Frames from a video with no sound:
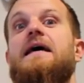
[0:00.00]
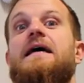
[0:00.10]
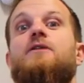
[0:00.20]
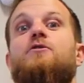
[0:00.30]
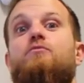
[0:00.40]

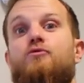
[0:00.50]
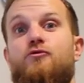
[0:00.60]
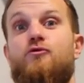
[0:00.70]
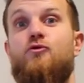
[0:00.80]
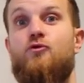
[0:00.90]
et ne
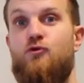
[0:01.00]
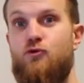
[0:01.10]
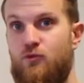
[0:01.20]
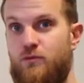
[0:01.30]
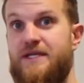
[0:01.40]
plus
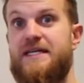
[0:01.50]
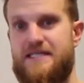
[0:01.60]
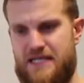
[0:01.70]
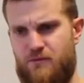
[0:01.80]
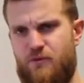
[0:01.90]
l'oublier.
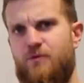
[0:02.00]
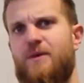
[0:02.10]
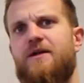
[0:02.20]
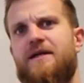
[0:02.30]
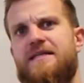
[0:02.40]
C'est un peu plus
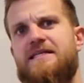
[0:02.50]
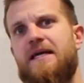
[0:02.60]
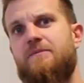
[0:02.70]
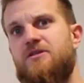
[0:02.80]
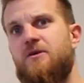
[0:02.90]
bas dans la
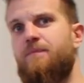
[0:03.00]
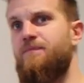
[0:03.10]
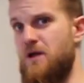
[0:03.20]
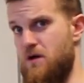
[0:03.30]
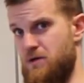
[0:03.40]
description.
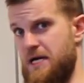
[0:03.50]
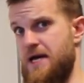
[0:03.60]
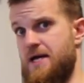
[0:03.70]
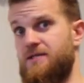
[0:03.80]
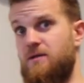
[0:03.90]
Ok,
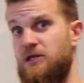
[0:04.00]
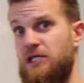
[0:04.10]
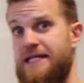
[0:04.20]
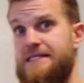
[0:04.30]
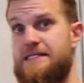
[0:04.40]
so
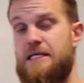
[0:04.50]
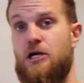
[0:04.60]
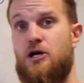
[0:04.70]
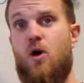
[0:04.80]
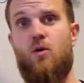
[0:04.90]

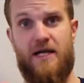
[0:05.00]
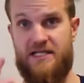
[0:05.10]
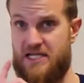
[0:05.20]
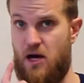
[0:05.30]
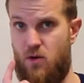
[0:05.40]

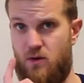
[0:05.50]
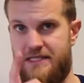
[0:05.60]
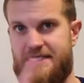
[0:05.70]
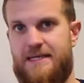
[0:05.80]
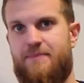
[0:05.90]
let's go,
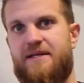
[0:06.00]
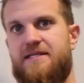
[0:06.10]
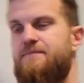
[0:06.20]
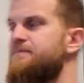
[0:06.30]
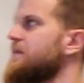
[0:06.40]
c'est parti.